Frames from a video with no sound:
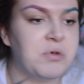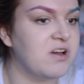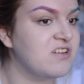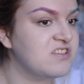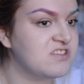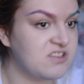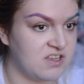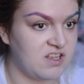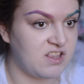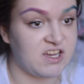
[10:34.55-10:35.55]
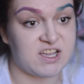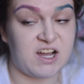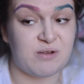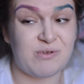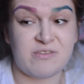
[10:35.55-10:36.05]
But like
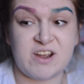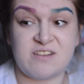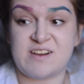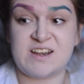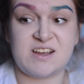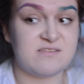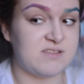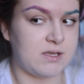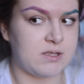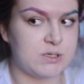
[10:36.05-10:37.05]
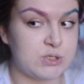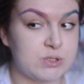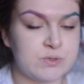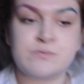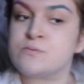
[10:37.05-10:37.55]
I'm alright right now like this